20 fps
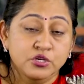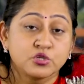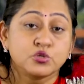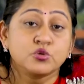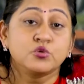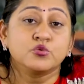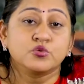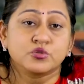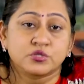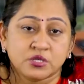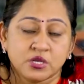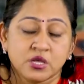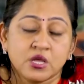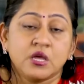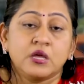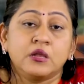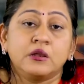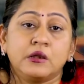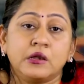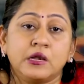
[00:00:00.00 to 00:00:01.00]
issues
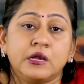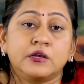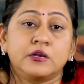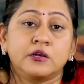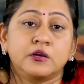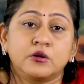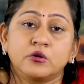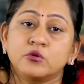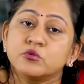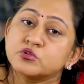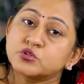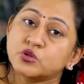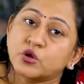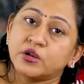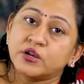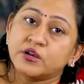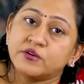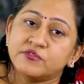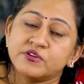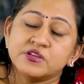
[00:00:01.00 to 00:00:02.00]
related to
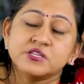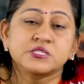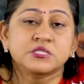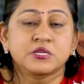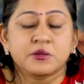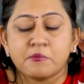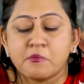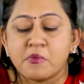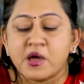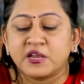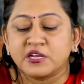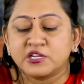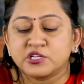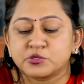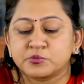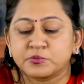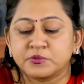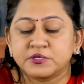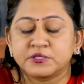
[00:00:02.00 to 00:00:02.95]
solid waste management.